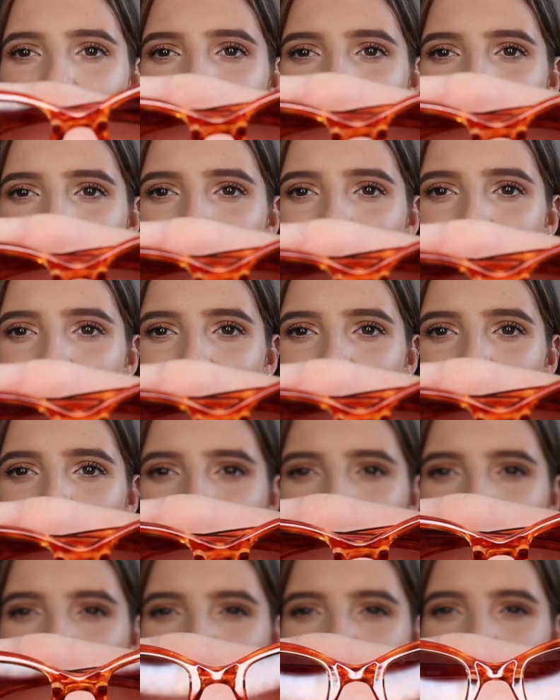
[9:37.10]
of like an
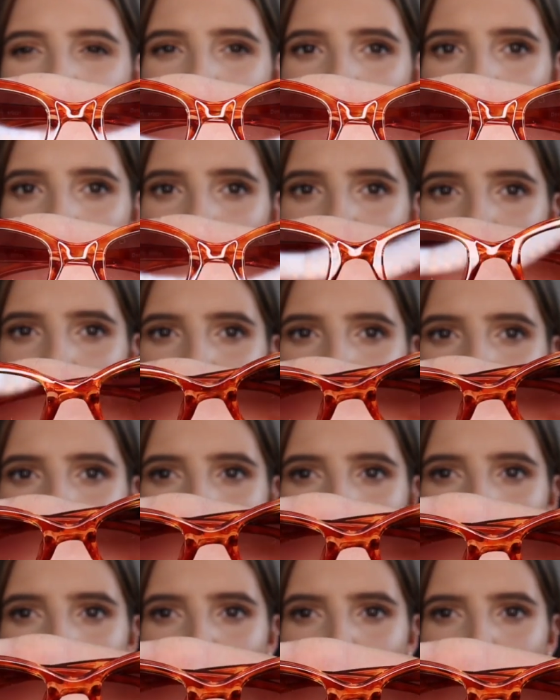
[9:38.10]
orangey
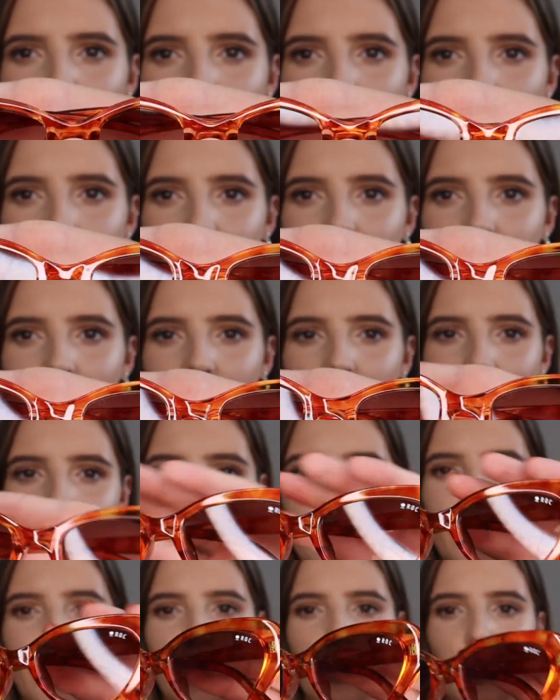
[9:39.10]
brown,
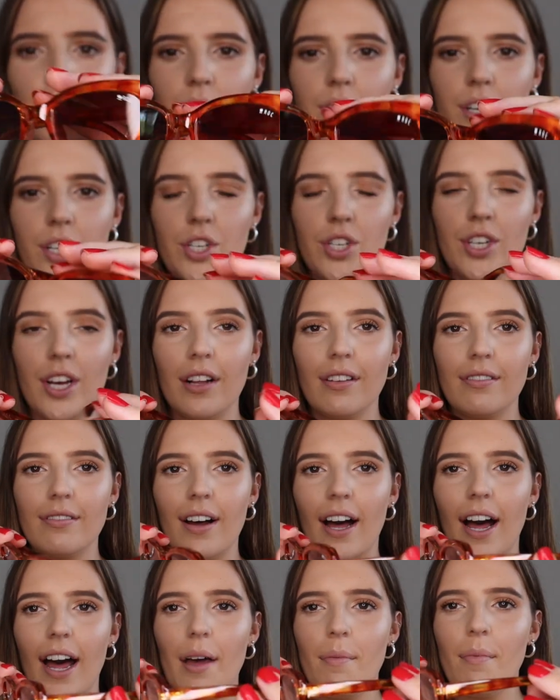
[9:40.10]
kind of tortoiseshell
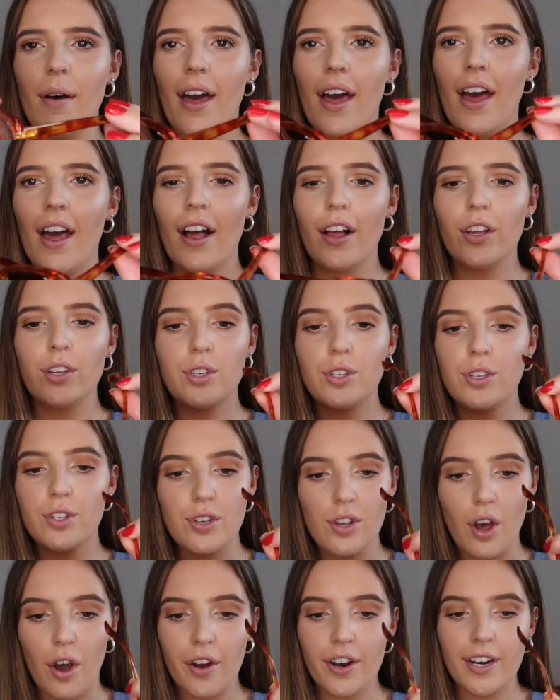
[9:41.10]
vibe.
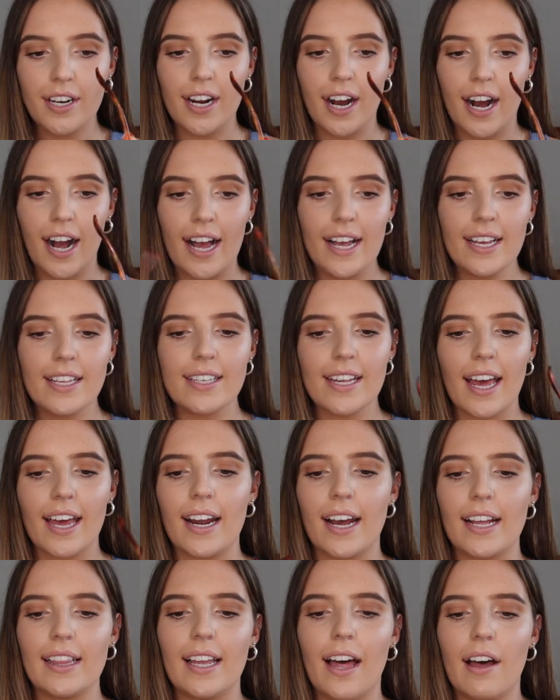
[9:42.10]
So nice.
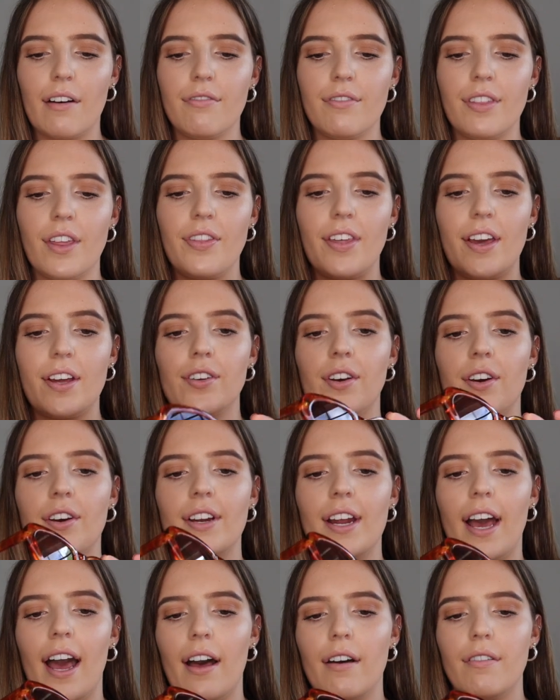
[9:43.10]
And I love that they
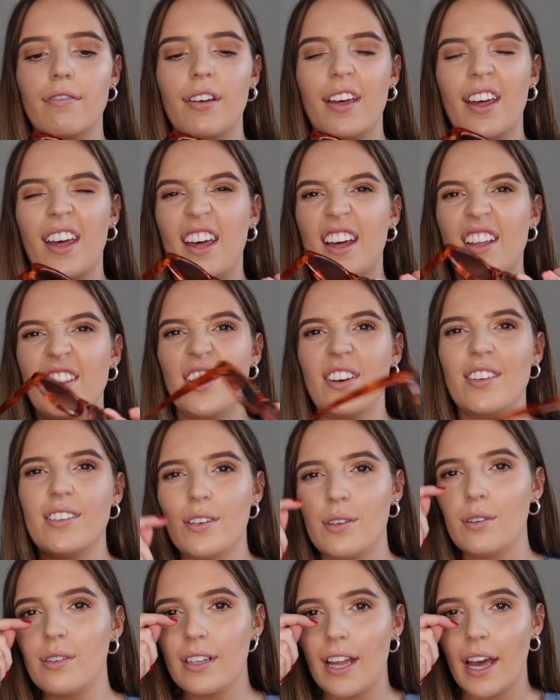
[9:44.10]
don't have those
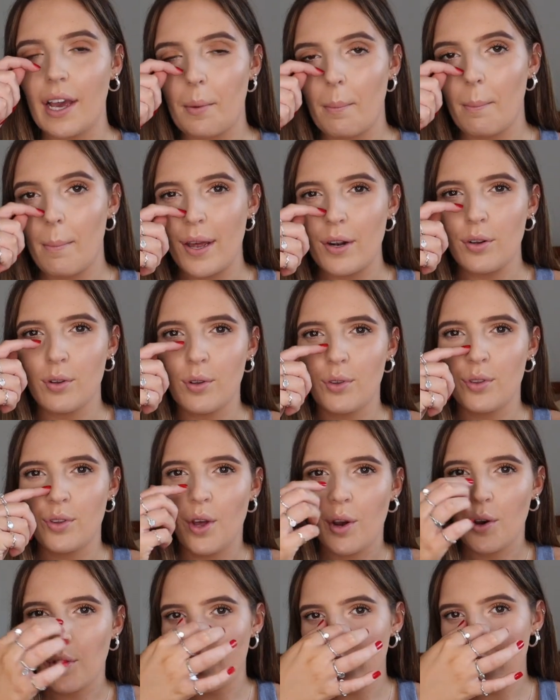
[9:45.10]
little like metal
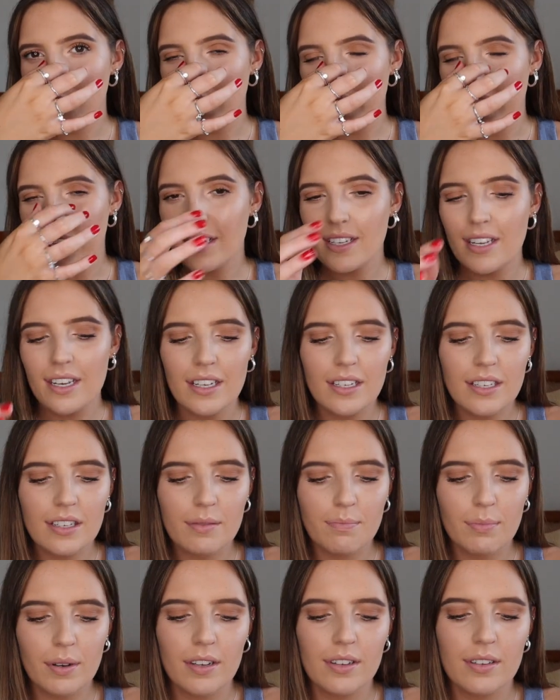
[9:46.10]
nose pieces,
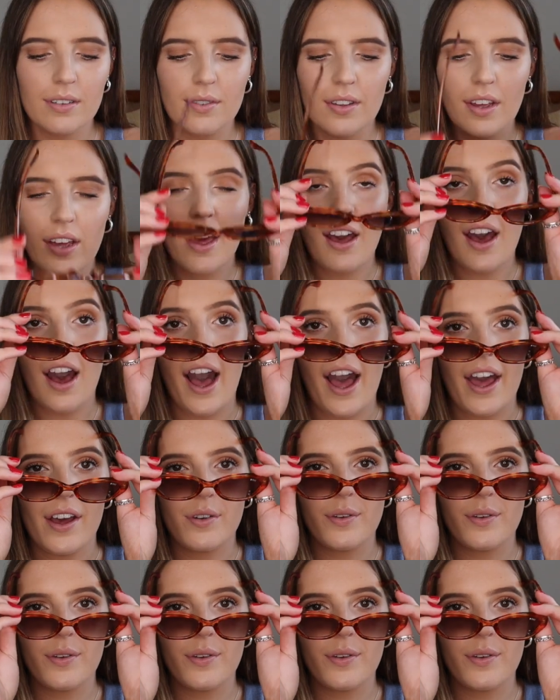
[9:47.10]
because I